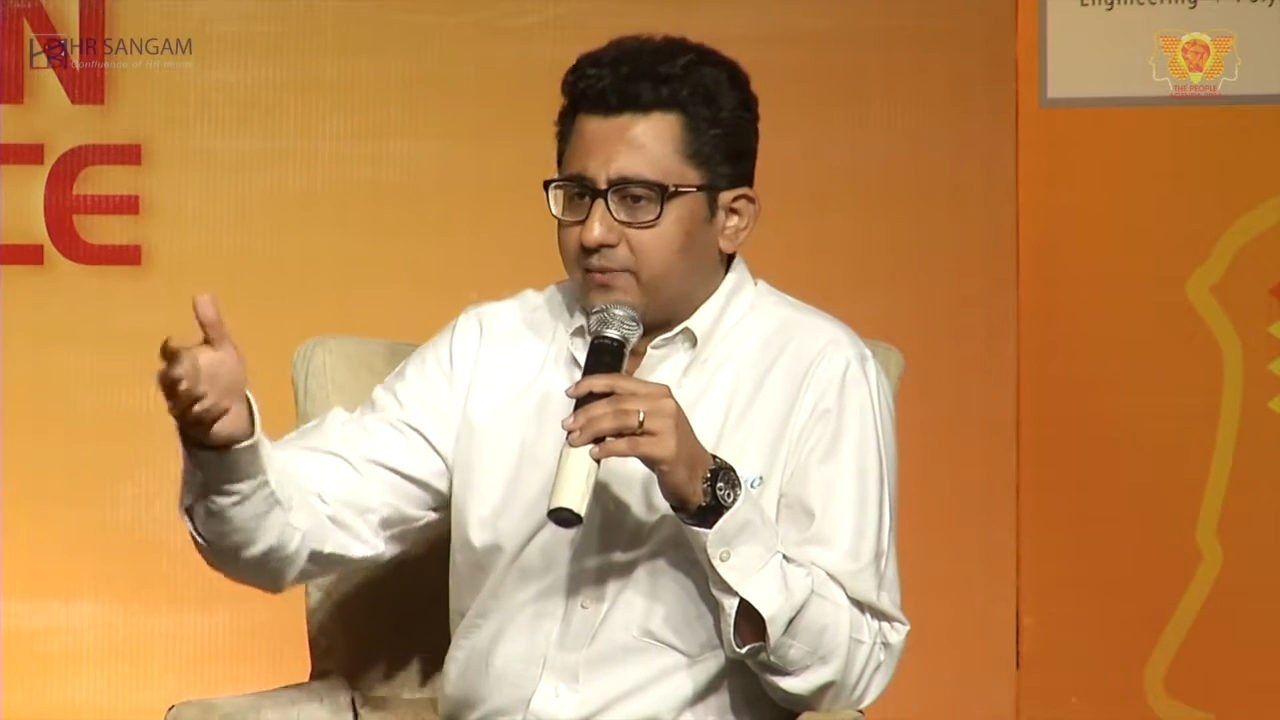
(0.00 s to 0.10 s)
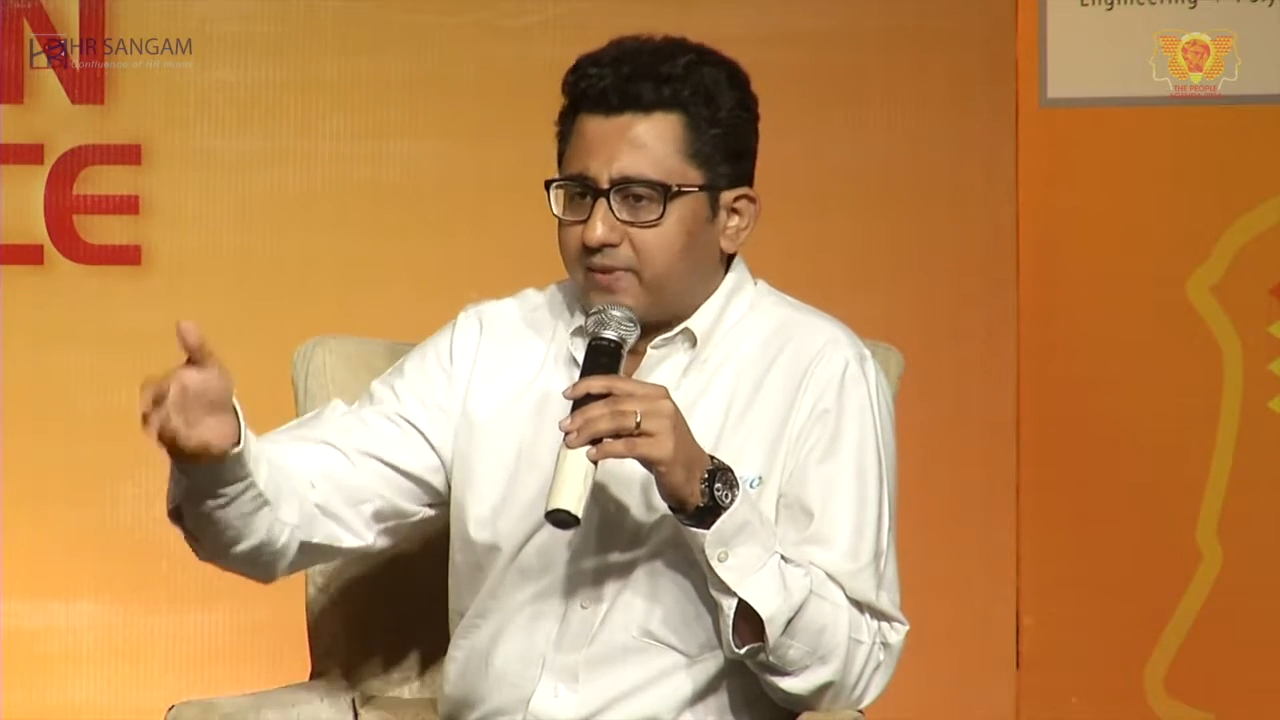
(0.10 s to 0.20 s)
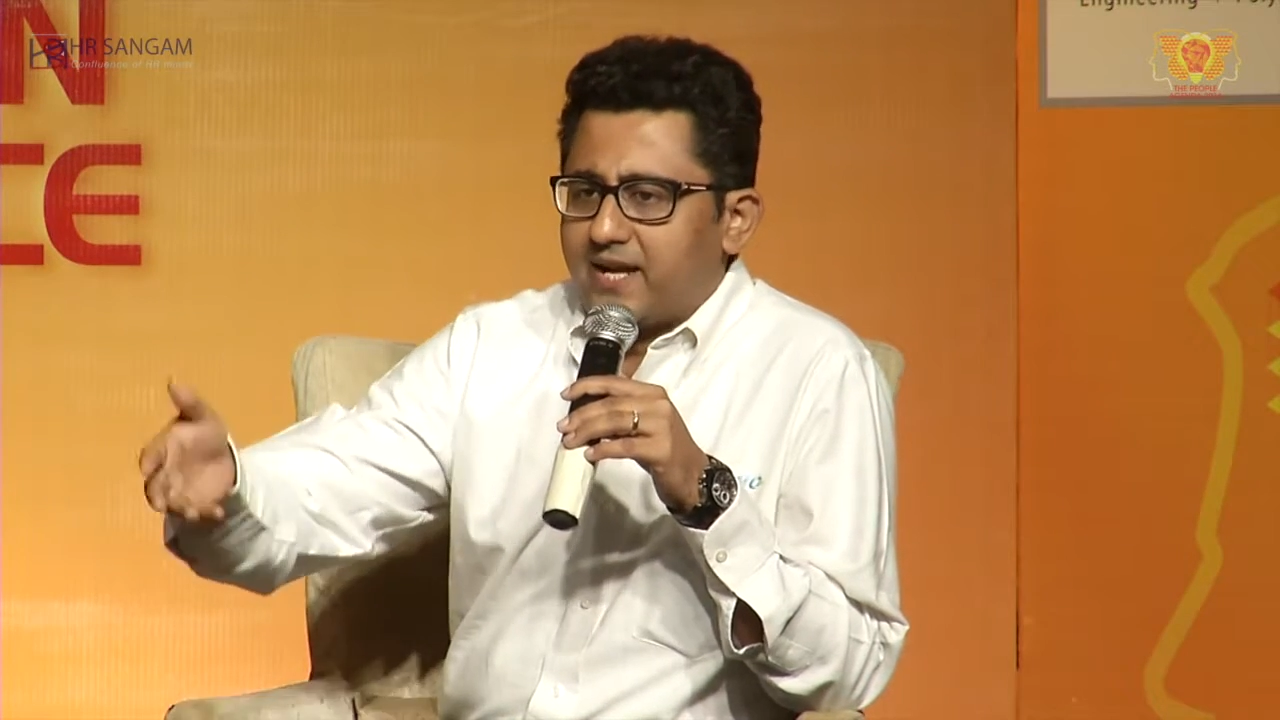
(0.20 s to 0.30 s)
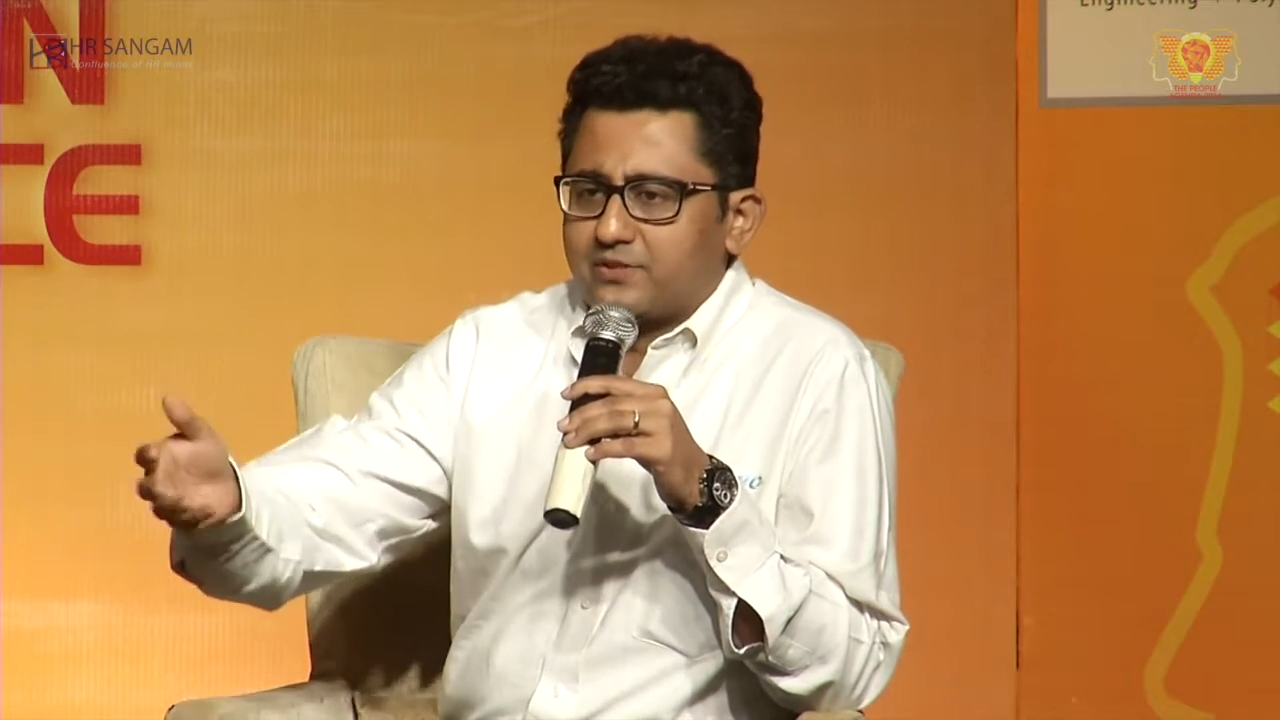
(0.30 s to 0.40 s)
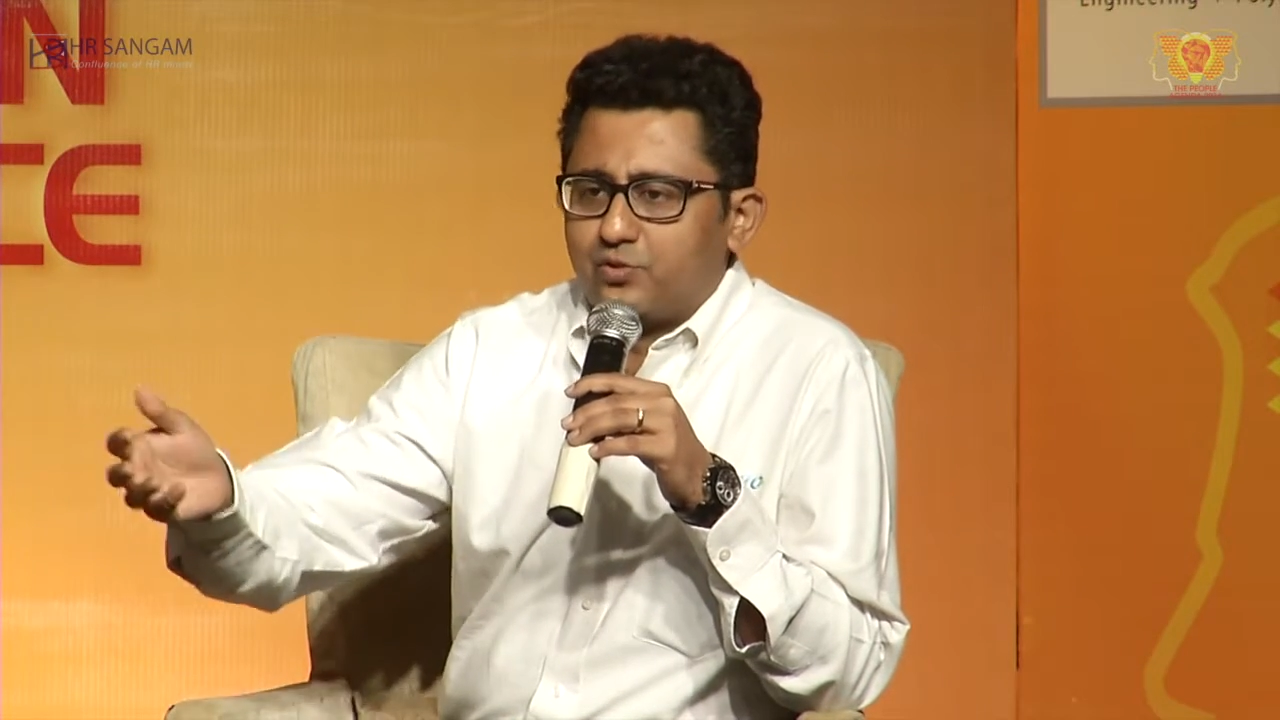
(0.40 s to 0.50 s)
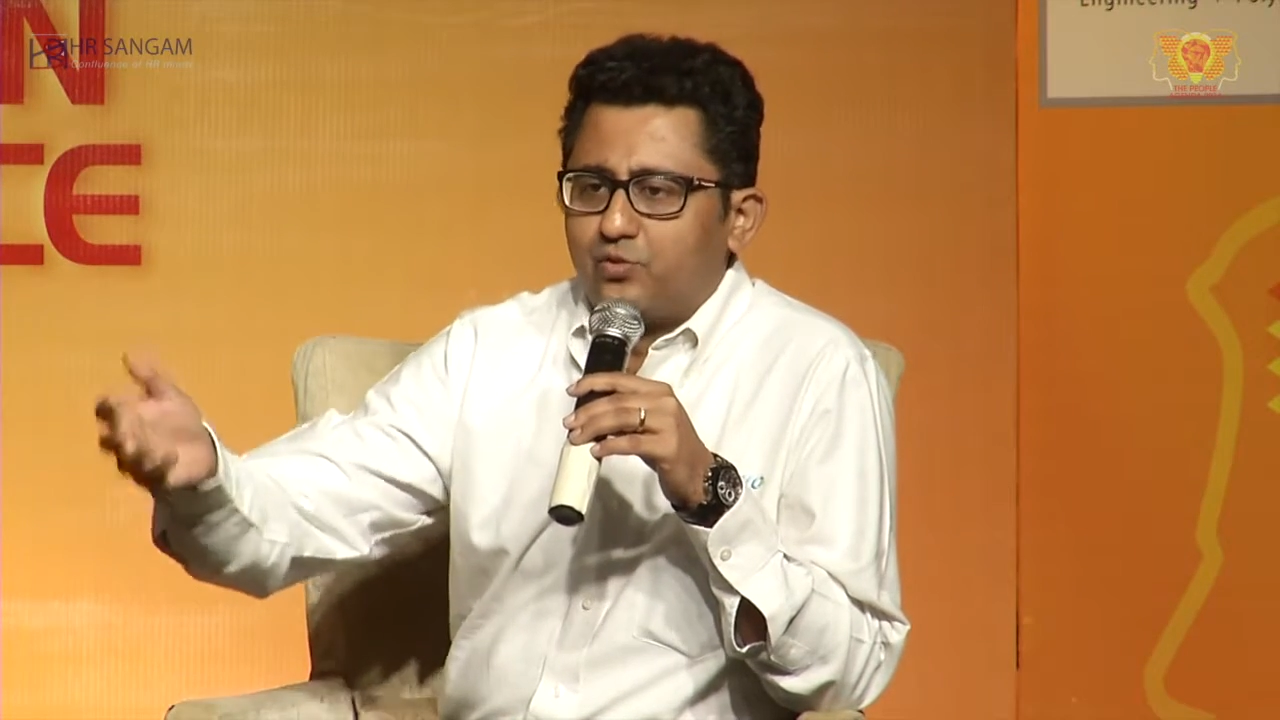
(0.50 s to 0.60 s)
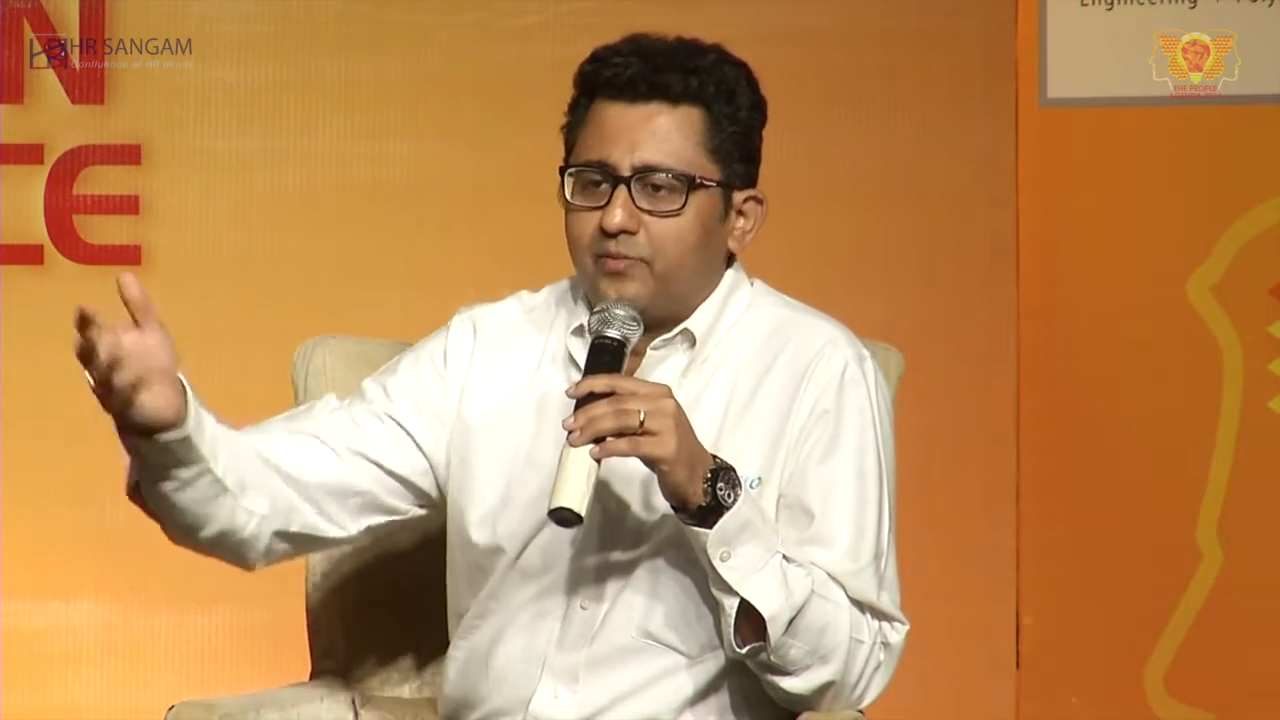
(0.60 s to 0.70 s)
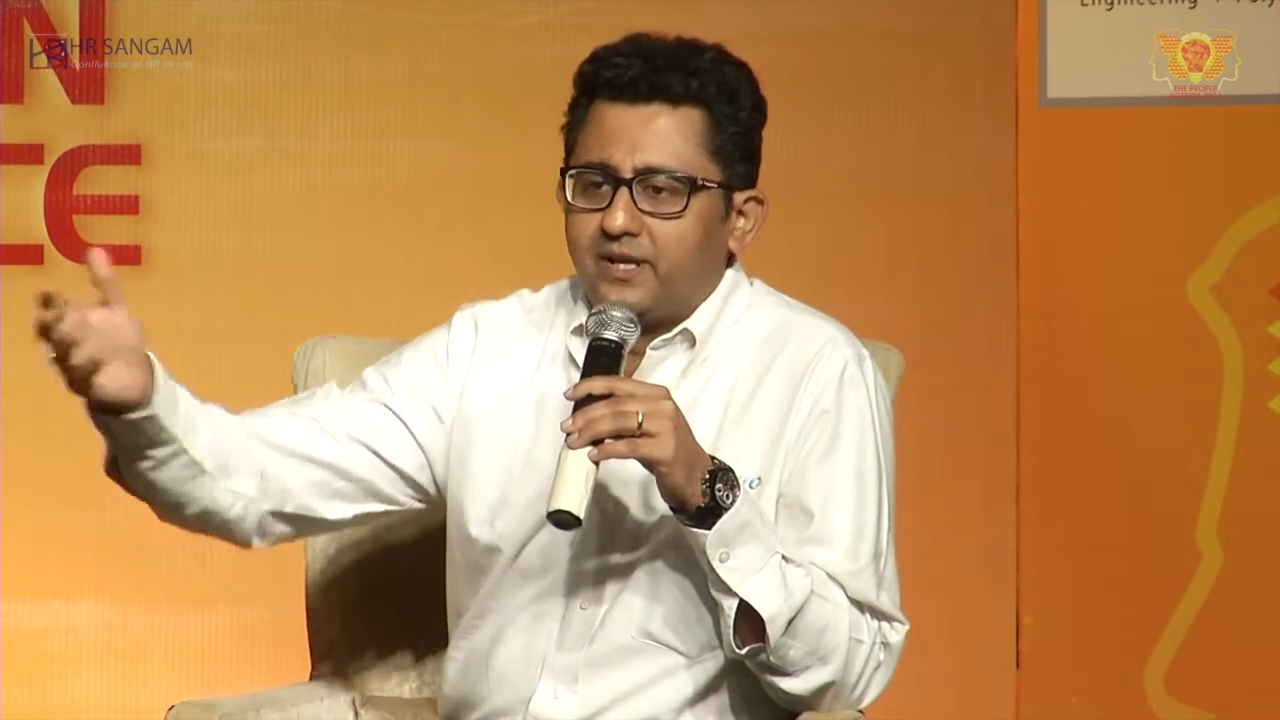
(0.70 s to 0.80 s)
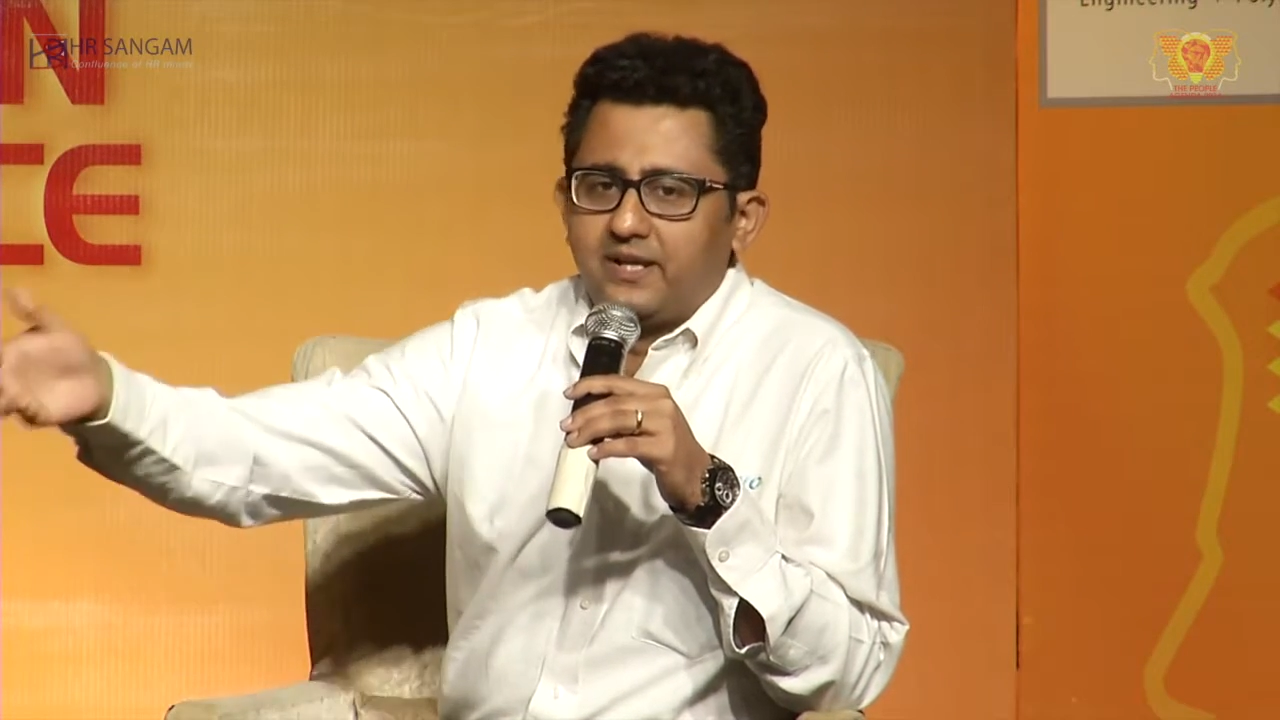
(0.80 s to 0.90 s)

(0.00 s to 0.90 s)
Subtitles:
classroom and